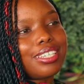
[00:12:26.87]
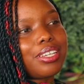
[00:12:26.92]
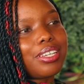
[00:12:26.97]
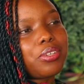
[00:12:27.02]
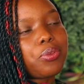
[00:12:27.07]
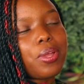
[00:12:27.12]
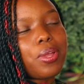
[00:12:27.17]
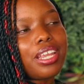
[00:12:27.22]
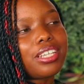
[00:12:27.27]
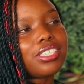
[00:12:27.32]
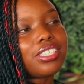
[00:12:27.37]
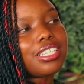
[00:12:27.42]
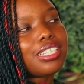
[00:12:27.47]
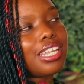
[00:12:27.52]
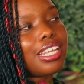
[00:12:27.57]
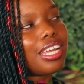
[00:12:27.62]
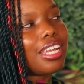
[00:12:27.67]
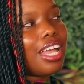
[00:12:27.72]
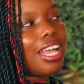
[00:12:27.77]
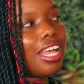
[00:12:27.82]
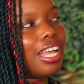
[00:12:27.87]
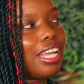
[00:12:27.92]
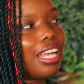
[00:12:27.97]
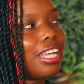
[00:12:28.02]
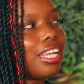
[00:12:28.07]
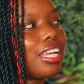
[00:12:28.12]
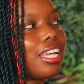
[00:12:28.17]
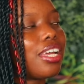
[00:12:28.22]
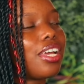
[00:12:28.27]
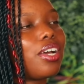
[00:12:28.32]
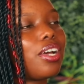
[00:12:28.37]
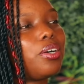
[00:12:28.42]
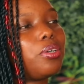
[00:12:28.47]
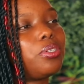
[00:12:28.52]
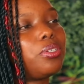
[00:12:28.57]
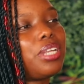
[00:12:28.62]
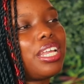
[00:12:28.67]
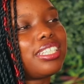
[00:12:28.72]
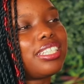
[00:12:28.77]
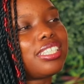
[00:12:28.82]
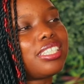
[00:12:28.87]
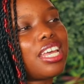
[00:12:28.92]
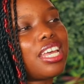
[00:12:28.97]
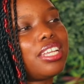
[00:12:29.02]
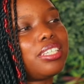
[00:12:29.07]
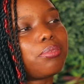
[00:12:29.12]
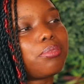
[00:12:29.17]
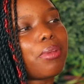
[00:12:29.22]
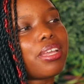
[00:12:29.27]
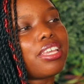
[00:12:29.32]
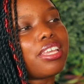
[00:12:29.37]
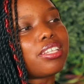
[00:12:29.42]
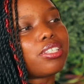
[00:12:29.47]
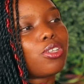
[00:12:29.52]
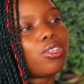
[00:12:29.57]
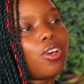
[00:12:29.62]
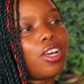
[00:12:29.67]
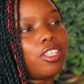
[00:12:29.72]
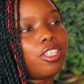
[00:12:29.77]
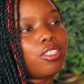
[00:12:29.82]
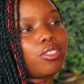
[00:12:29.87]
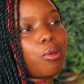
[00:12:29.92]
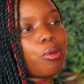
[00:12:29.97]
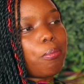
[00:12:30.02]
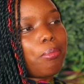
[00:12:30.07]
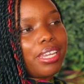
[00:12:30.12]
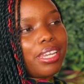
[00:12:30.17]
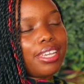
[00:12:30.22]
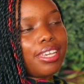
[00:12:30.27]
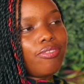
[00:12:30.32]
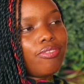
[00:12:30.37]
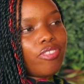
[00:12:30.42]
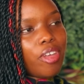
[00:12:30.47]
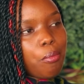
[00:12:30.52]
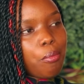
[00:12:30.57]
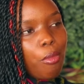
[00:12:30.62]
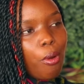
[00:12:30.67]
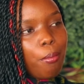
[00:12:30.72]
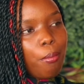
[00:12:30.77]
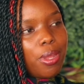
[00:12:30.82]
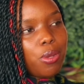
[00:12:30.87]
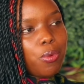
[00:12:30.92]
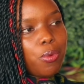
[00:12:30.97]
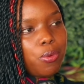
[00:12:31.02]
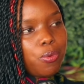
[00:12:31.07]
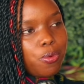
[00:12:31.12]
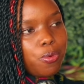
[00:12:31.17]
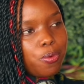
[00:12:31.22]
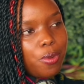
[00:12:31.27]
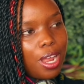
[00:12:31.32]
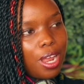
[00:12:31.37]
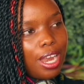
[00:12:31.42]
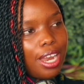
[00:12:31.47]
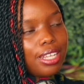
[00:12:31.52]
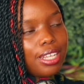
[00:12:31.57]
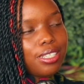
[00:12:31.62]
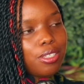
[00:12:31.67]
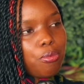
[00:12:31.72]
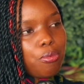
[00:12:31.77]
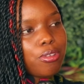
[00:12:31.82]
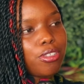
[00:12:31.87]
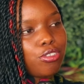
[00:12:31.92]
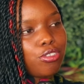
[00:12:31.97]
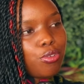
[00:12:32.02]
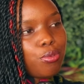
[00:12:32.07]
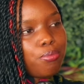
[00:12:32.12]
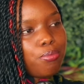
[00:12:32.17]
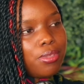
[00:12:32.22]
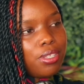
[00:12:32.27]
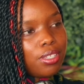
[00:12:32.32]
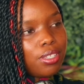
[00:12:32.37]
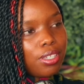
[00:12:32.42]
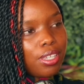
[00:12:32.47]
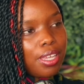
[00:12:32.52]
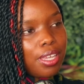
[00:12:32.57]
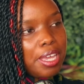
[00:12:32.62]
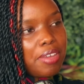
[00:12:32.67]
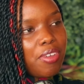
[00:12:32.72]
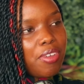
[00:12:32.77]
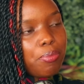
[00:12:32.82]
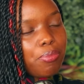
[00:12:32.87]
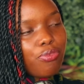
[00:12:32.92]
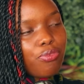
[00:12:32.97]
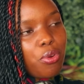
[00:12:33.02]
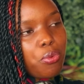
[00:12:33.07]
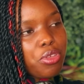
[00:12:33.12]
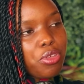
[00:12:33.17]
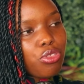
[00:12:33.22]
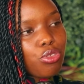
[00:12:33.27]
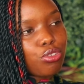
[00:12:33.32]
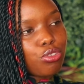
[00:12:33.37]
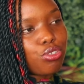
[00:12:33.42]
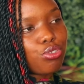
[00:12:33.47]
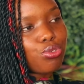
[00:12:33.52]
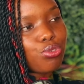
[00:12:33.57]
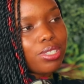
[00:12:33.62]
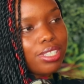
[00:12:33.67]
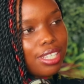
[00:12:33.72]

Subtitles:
Well, I was just like, let's send Manya so and so. But in the moment when we realized there was no milk, even before we thought to